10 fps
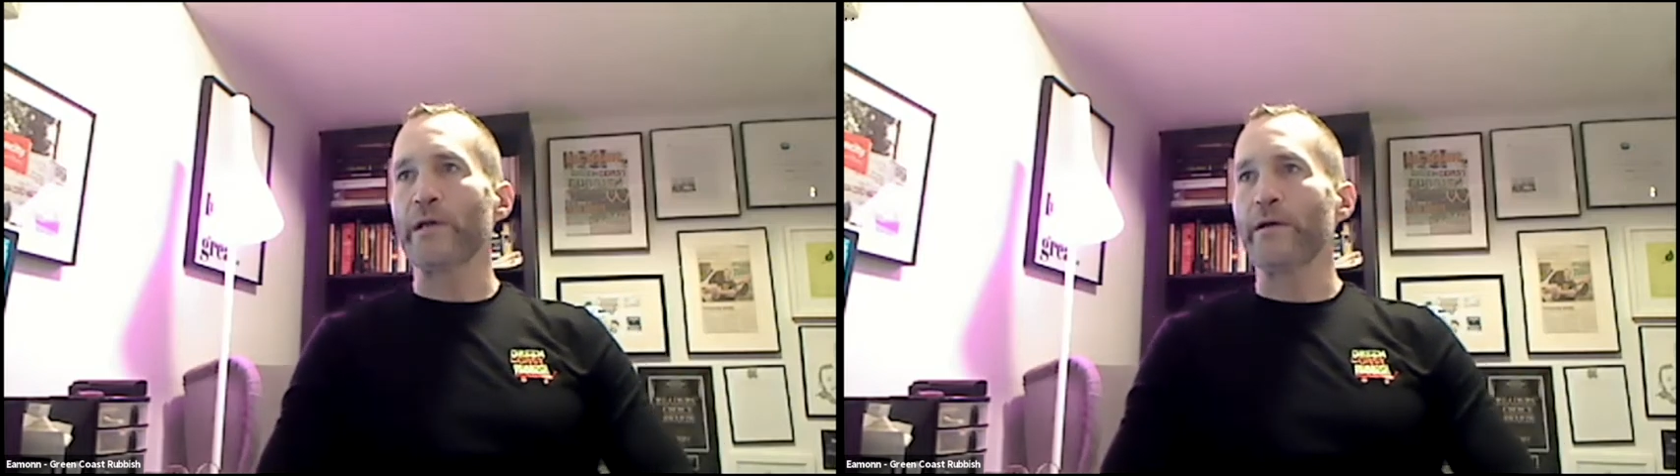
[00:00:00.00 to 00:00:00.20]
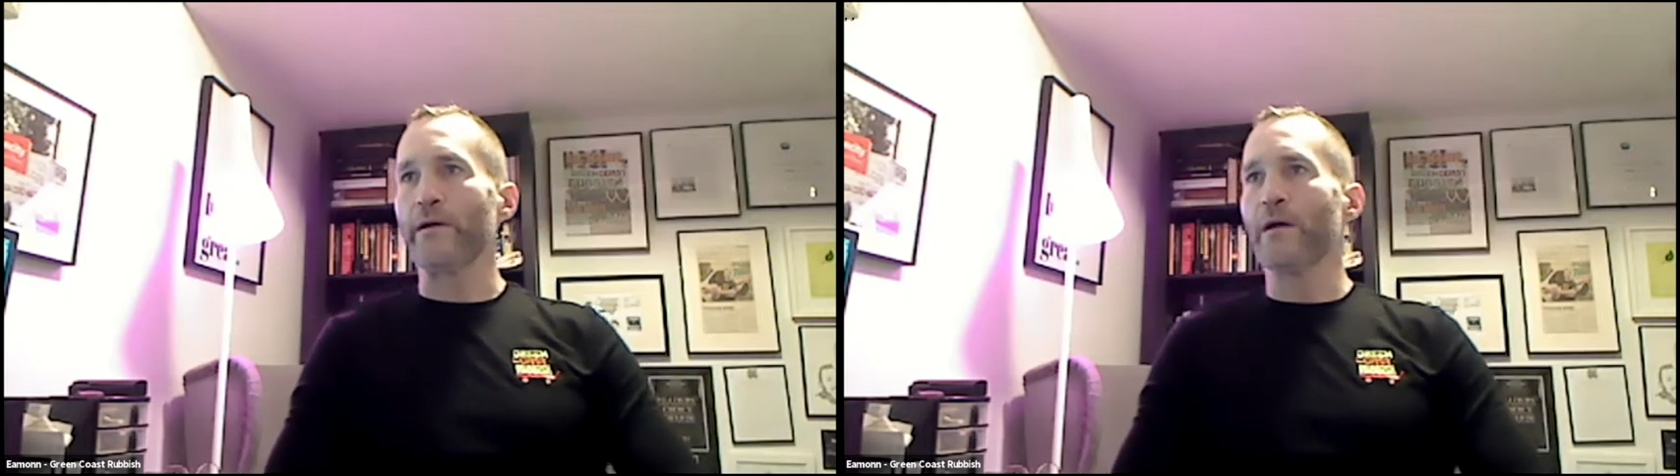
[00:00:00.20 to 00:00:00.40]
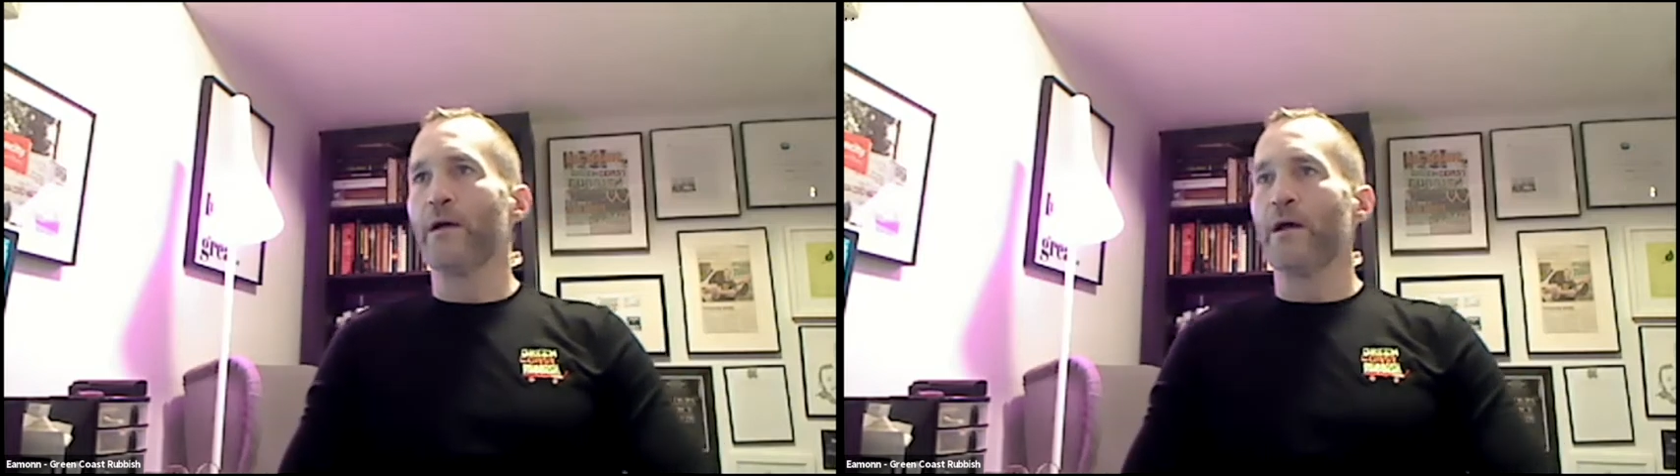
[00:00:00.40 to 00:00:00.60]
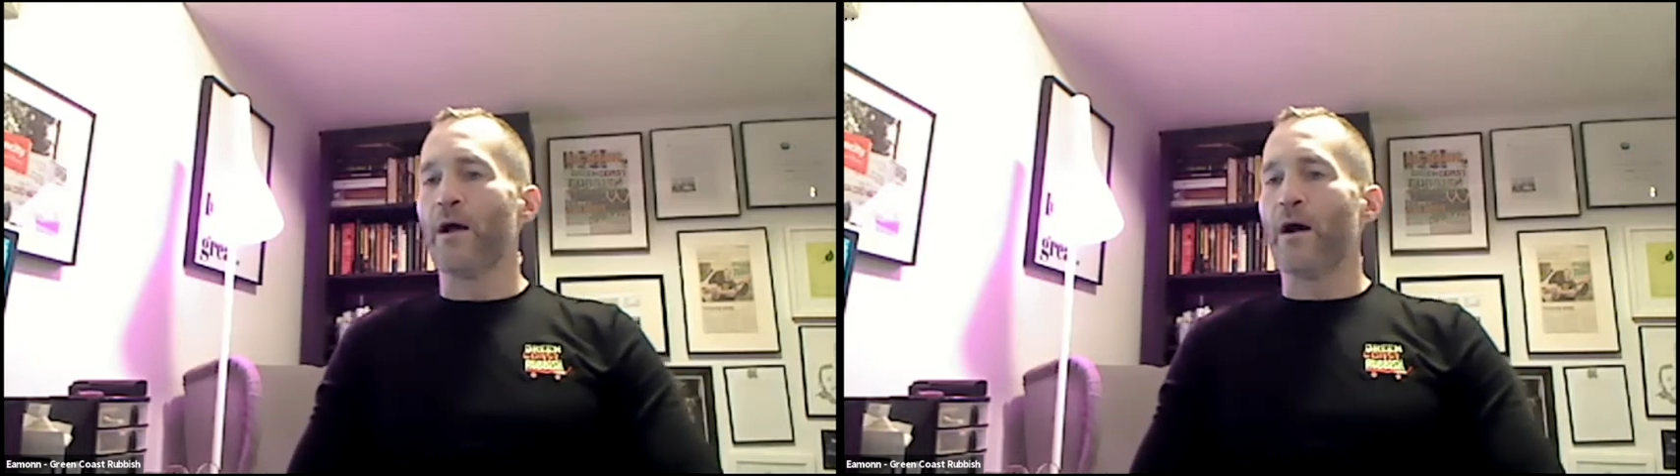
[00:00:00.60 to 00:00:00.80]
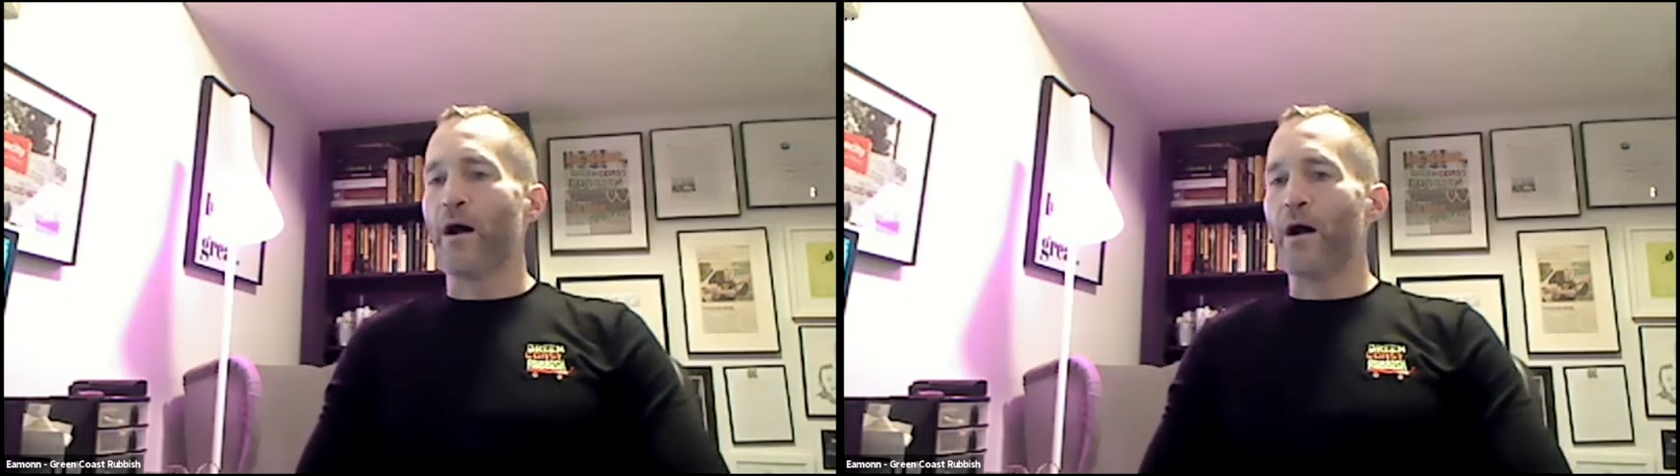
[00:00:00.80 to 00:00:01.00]
here,
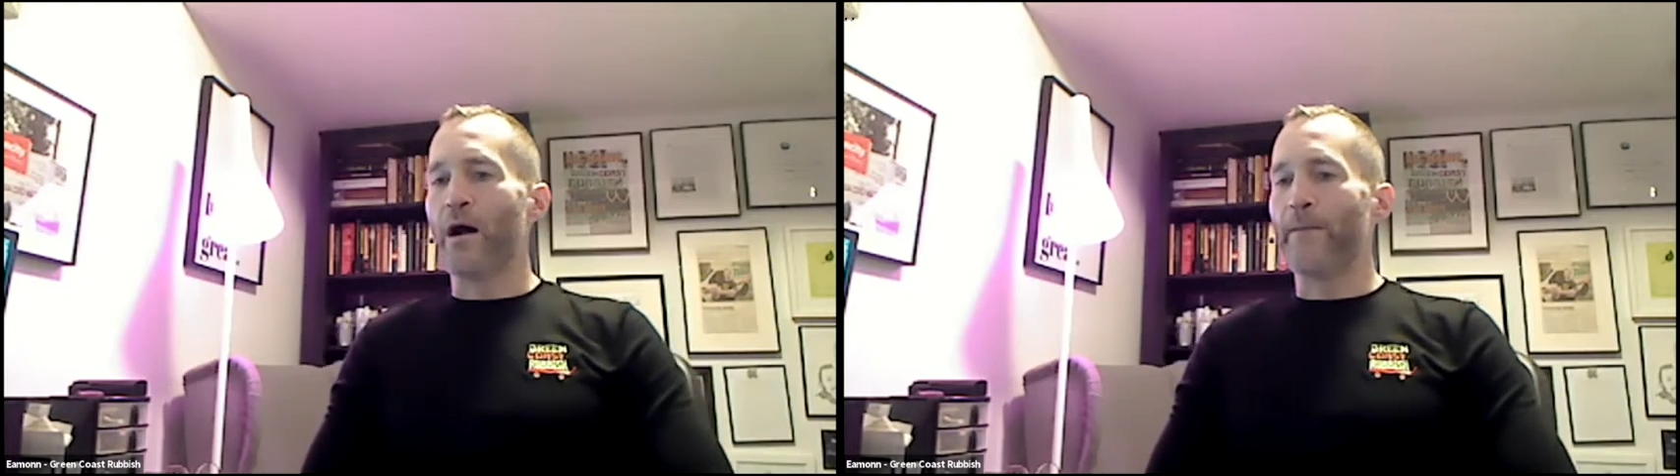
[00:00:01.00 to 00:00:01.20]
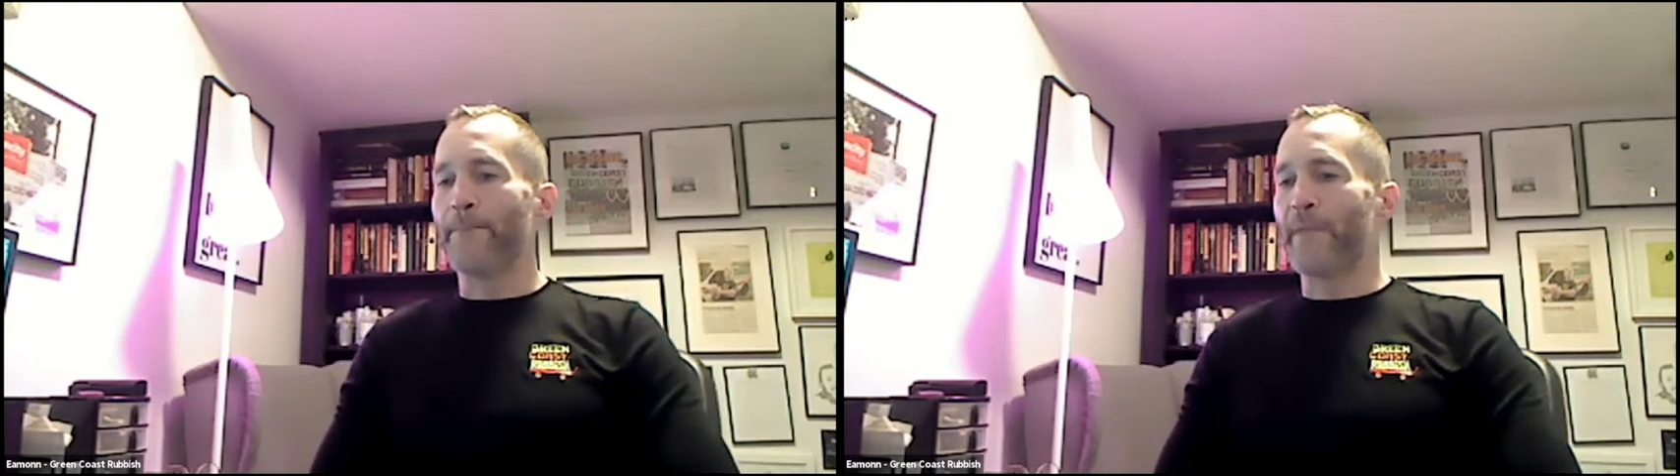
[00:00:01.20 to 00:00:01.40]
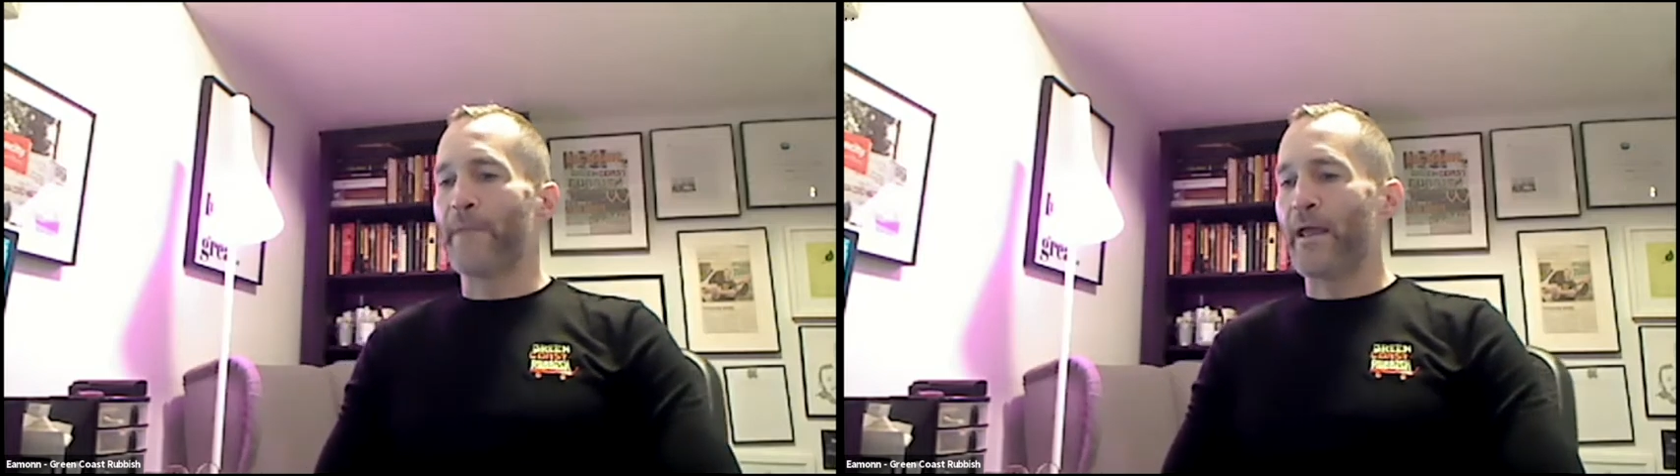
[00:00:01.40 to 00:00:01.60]
and